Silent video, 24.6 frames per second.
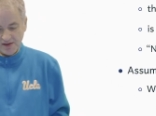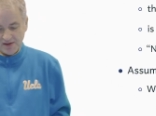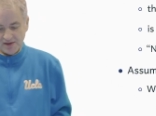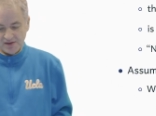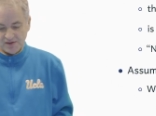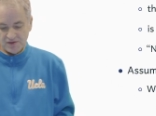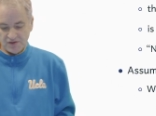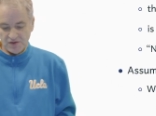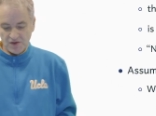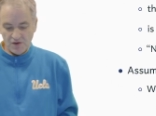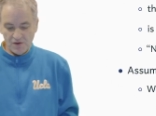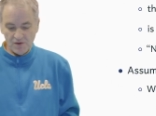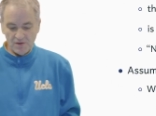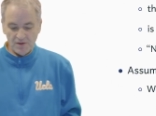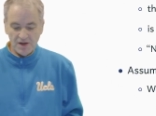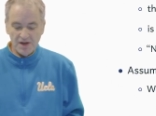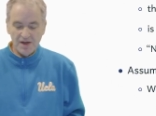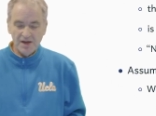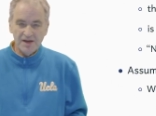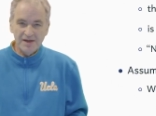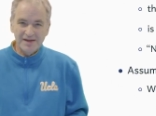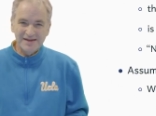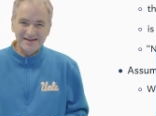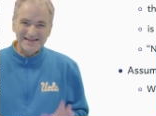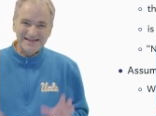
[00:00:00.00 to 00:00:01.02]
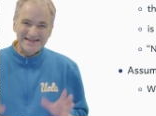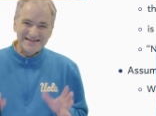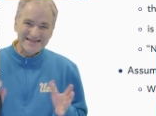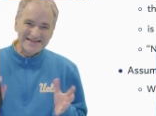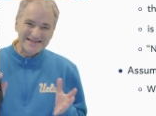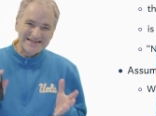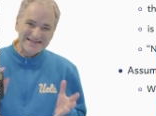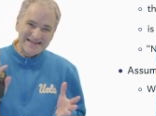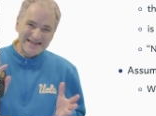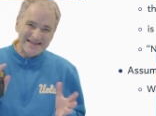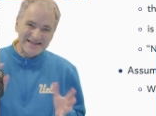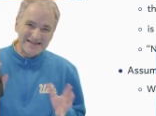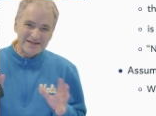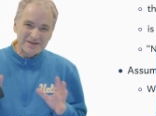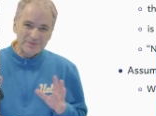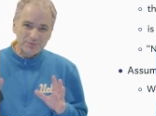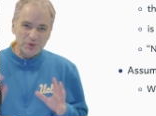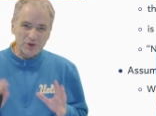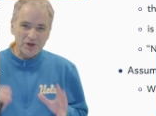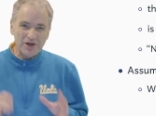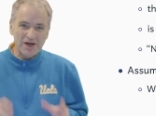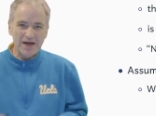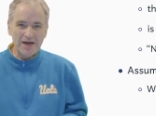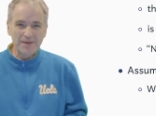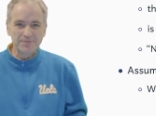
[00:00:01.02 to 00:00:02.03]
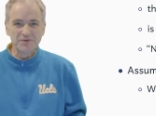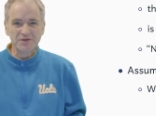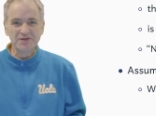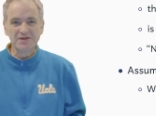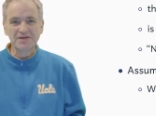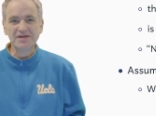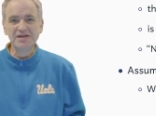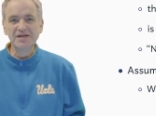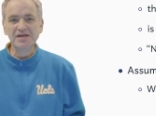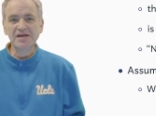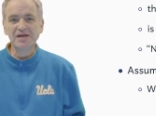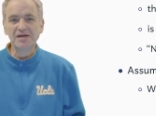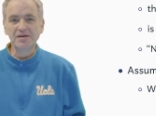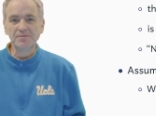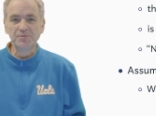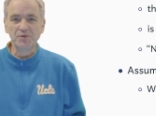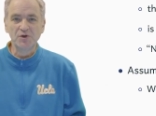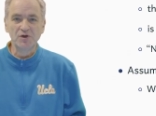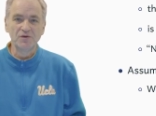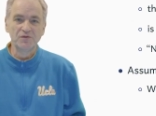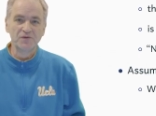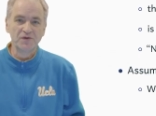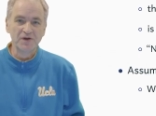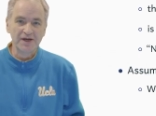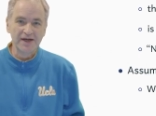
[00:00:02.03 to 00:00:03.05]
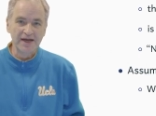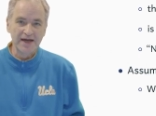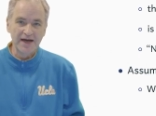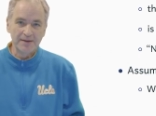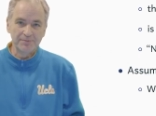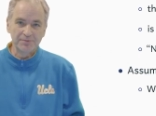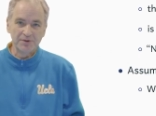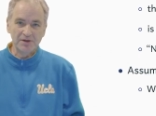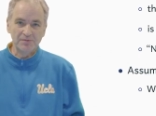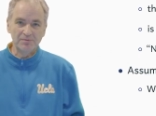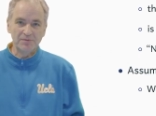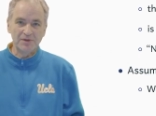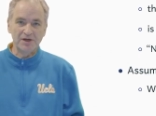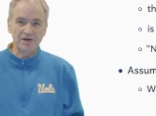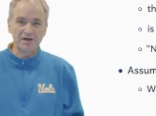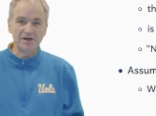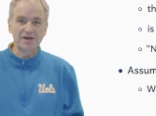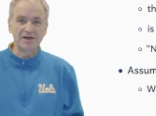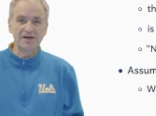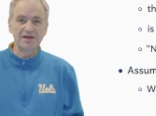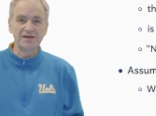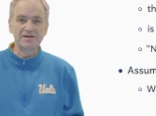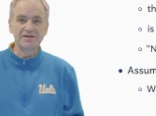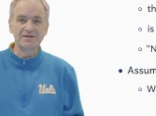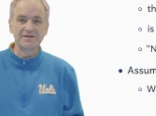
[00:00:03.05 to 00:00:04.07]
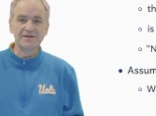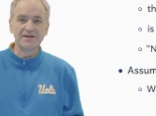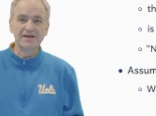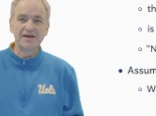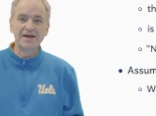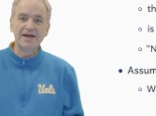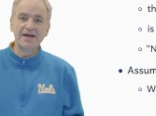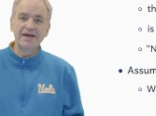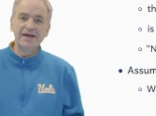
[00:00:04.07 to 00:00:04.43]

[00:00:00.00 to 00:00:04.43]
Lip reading: So this is perhaps near perfect capital markets,